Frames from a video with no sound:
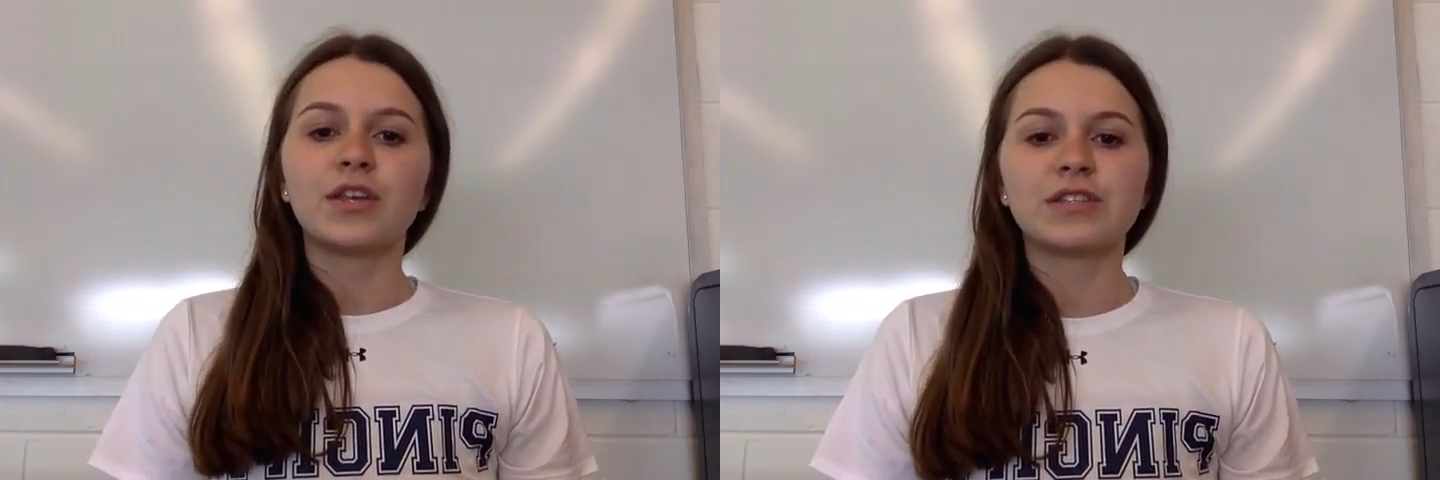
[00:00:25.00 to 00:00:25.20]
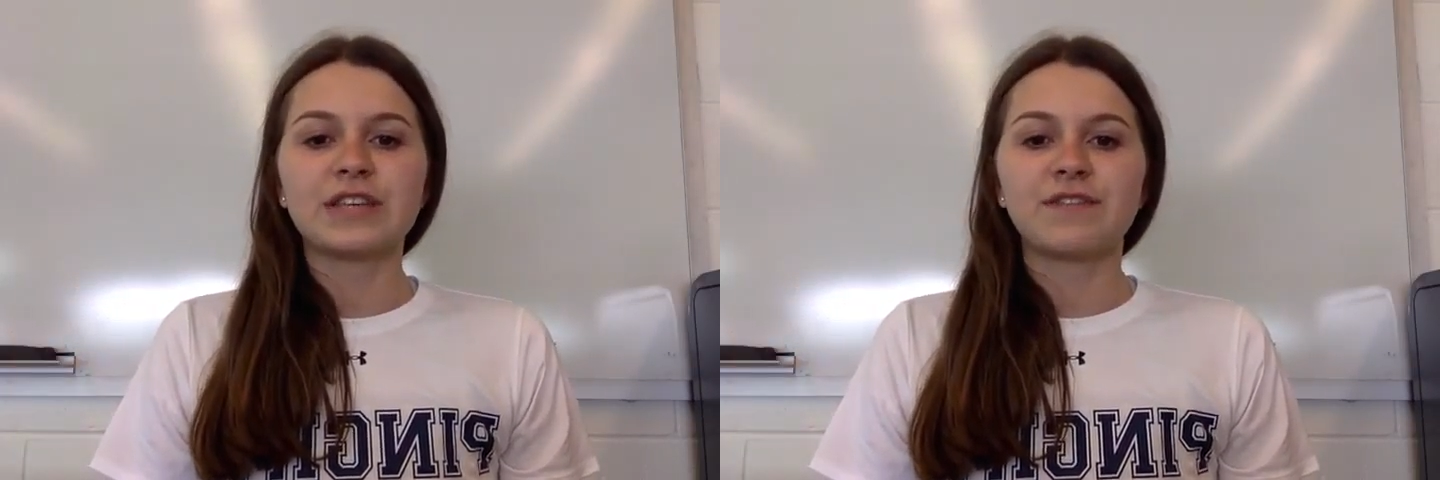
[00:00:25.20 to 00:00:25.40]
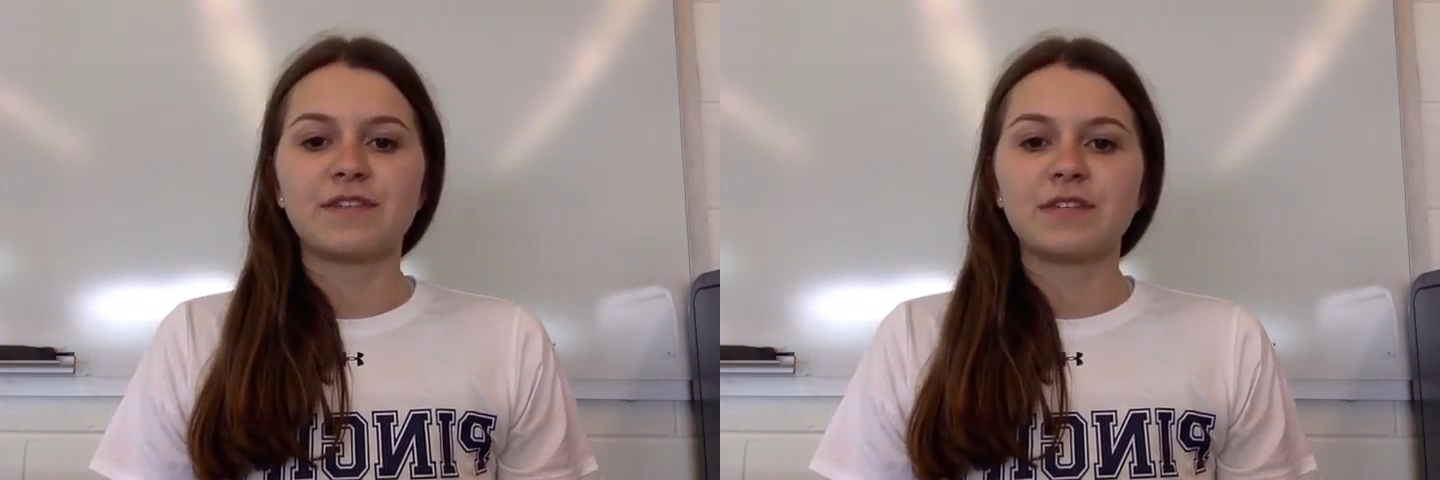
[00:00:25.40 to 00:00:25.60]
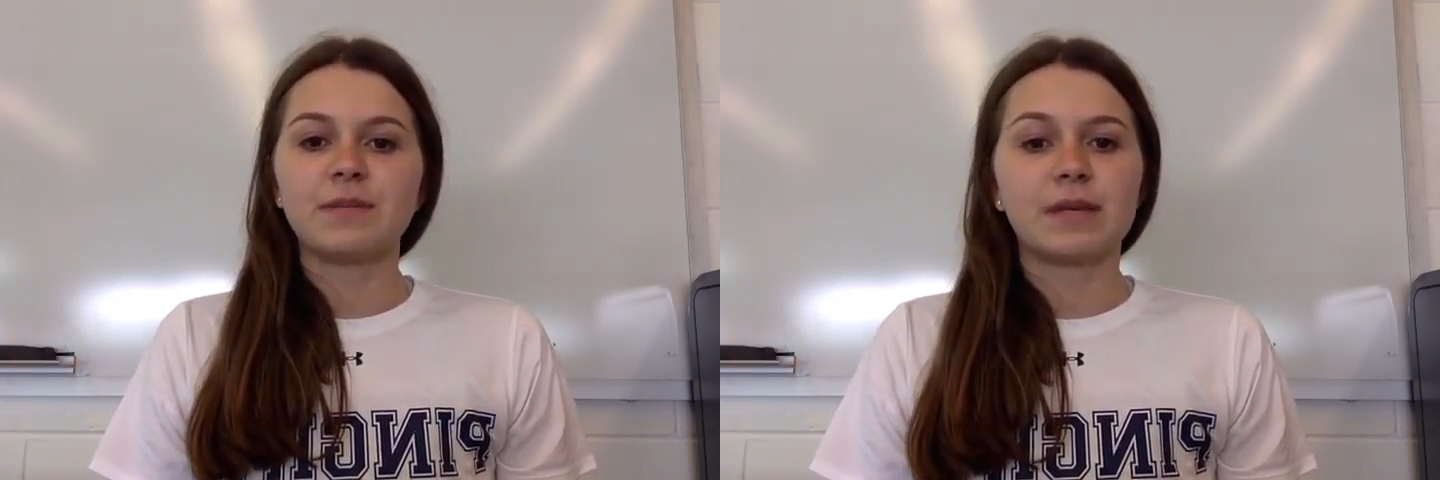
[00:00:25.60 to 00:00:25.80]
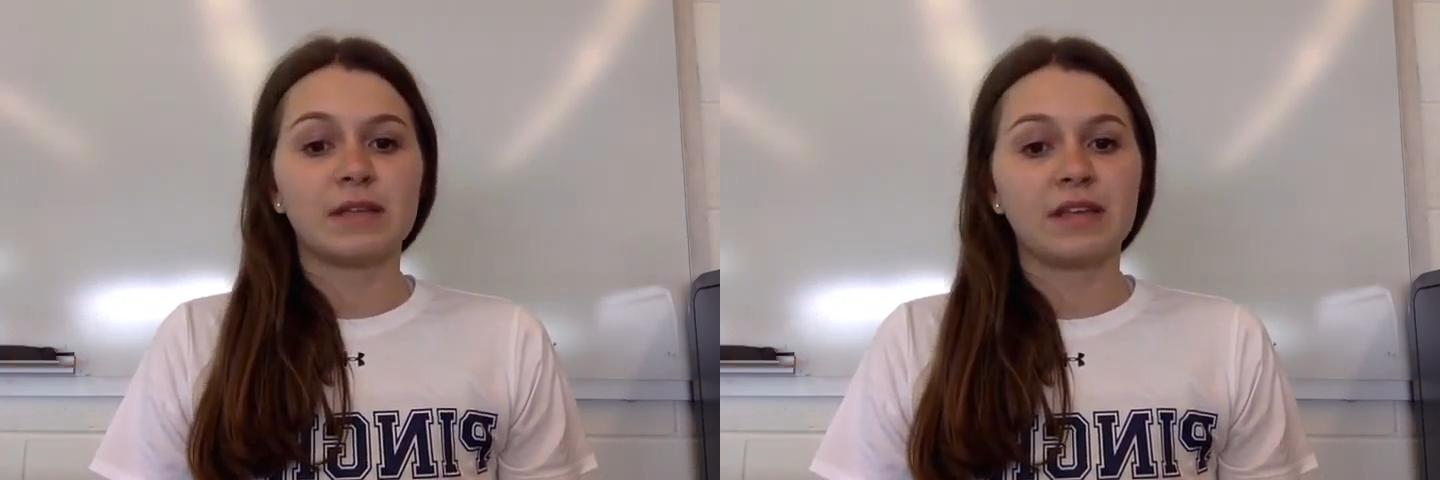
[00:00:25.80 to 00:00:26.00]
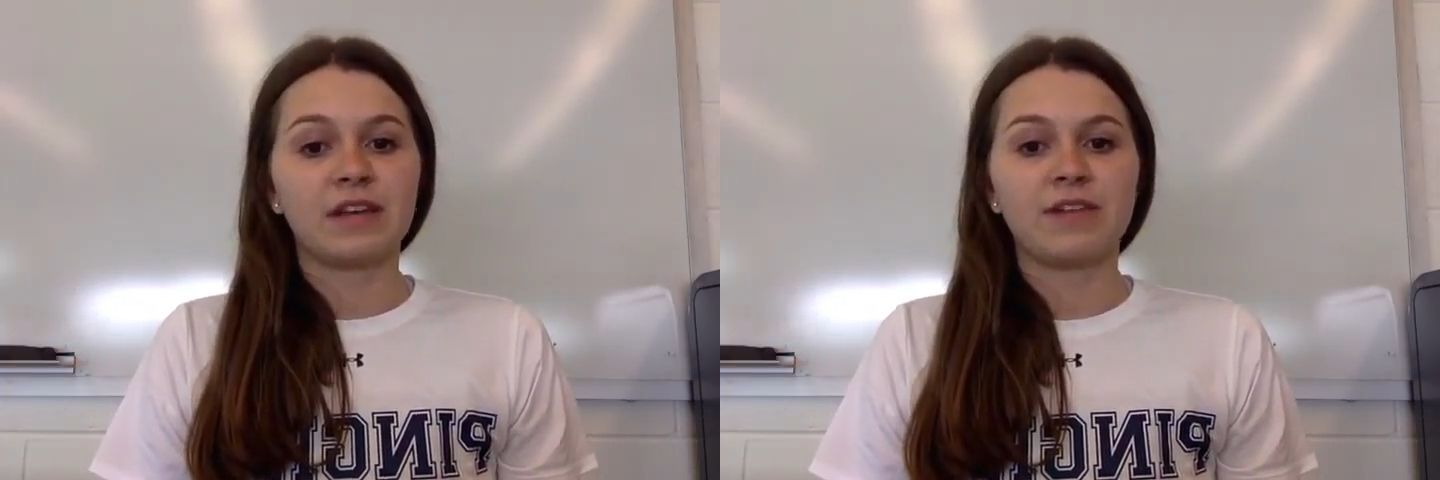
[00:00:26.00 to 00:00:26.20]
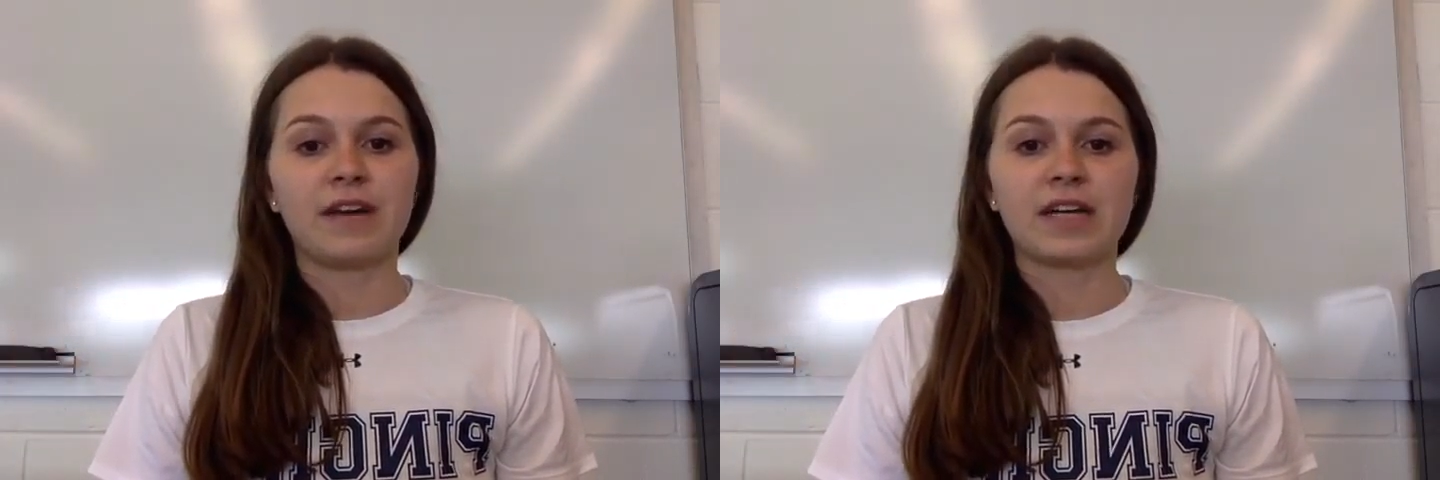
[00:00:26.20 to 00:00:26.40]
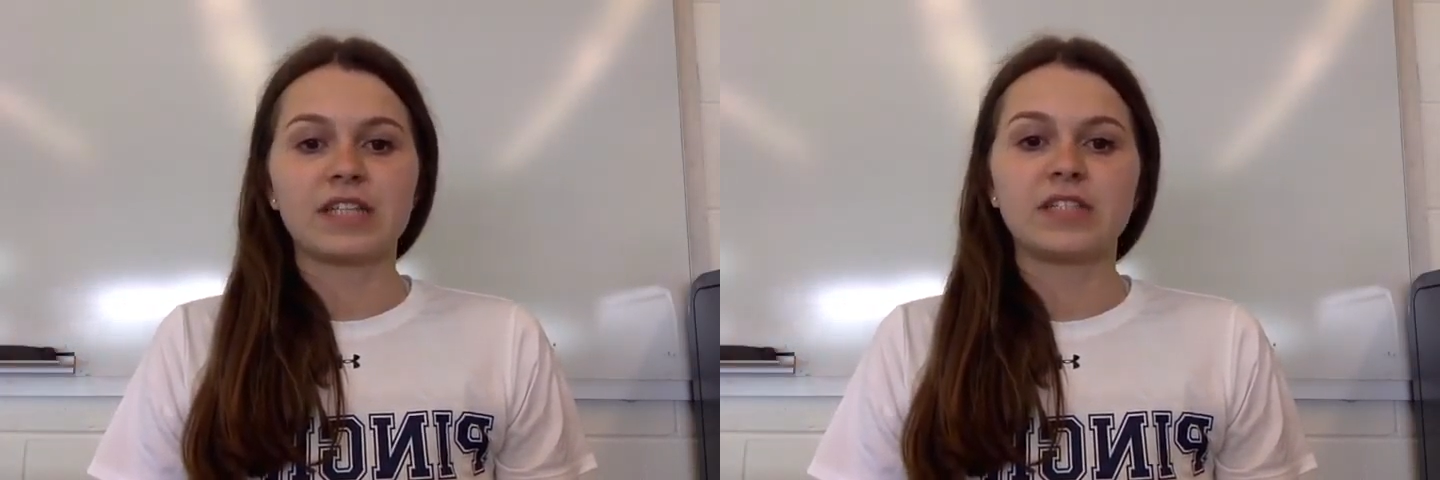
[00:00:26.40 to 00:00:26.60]
Using 50 milliliter
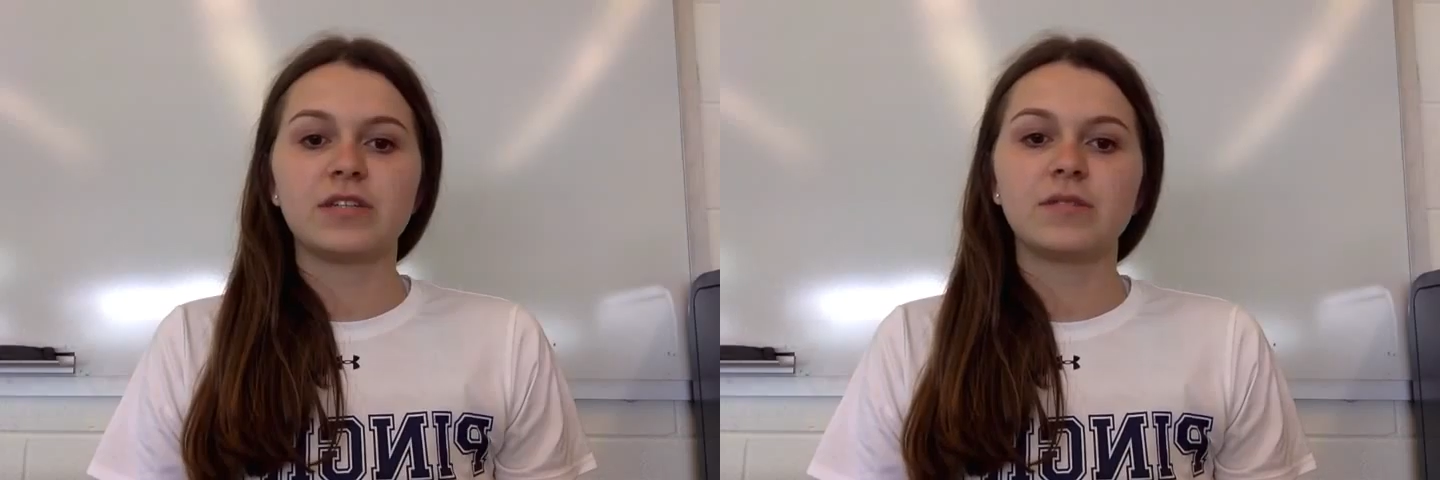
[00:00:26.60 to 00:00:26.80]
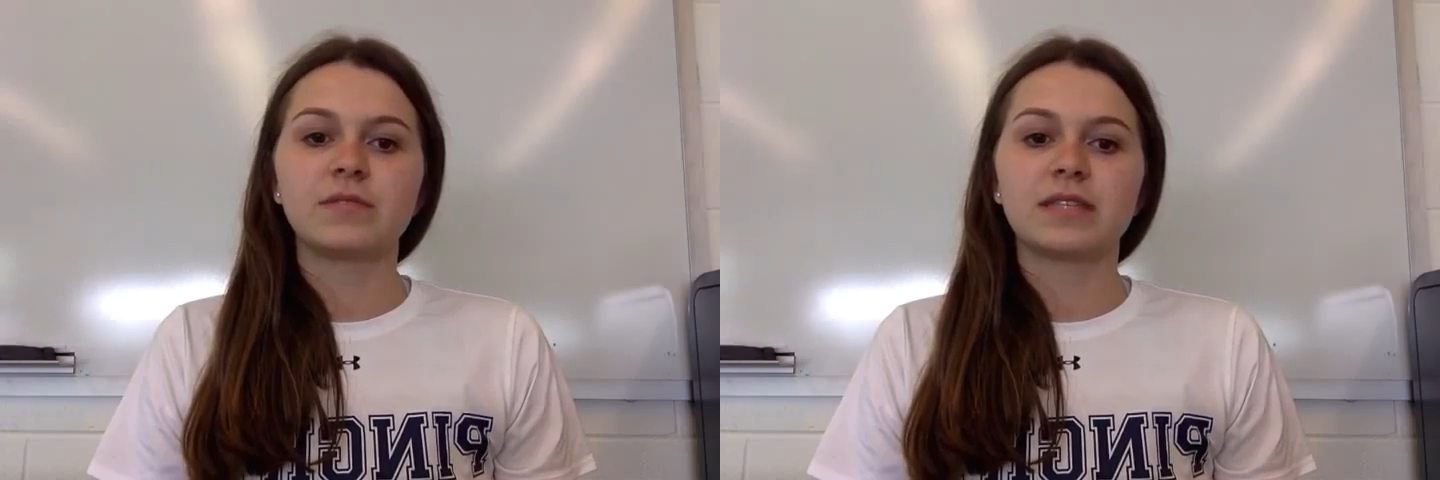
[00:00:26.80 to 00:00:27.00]
Falcon tubes,